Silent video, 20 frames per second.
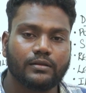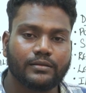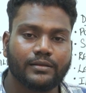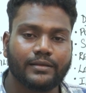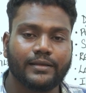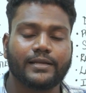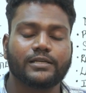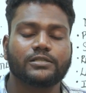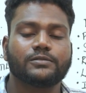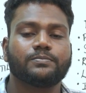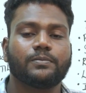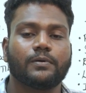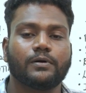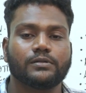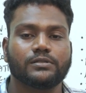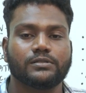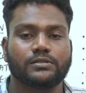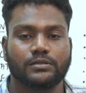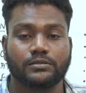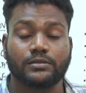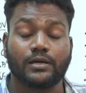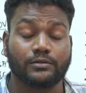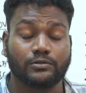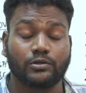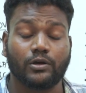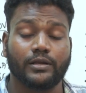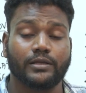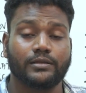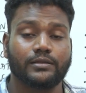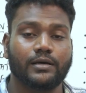the
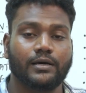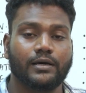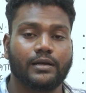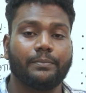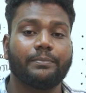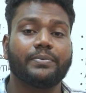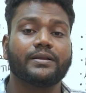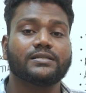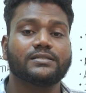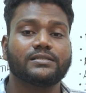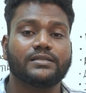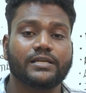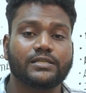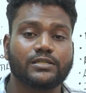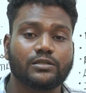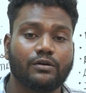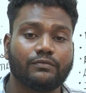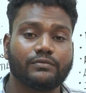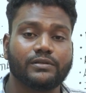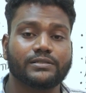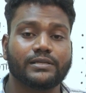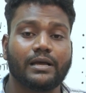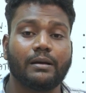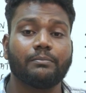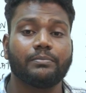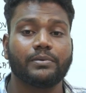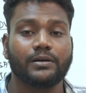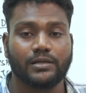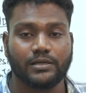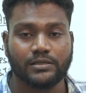the representation of the
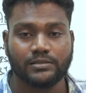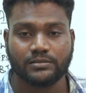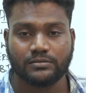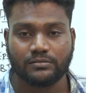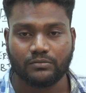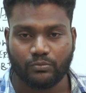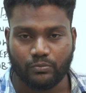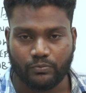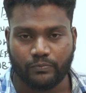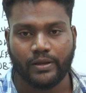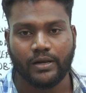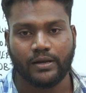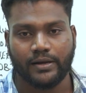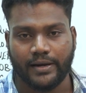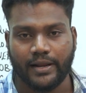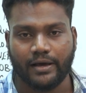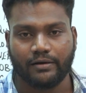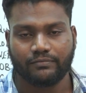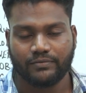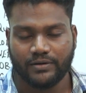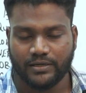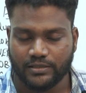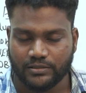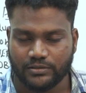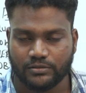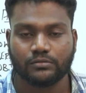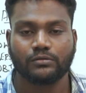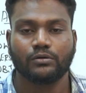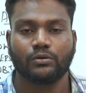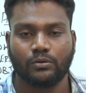sample is well enough, it
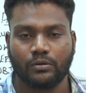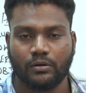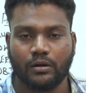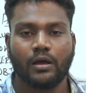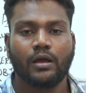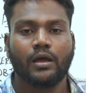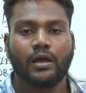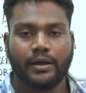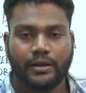is good.